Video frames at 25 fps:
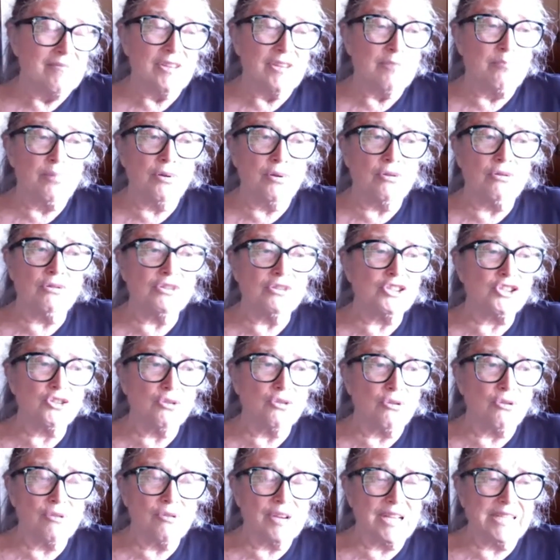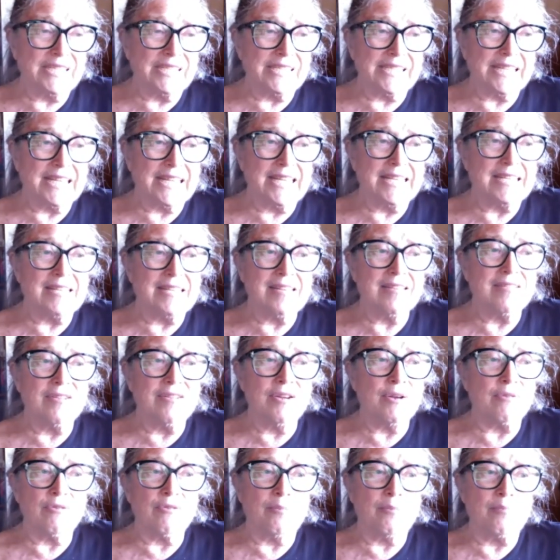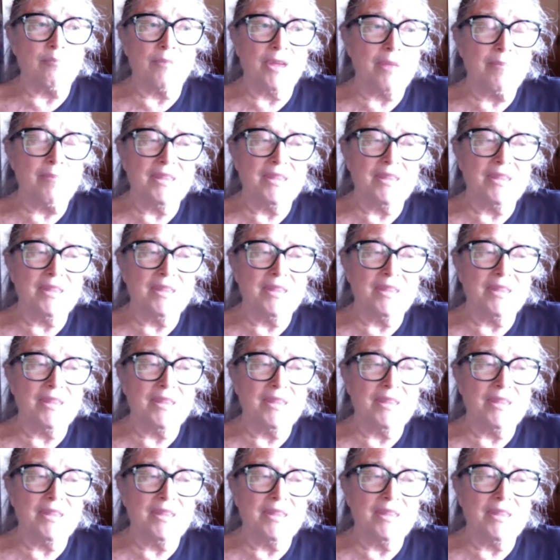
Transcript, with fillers: pearl stories in Europe may be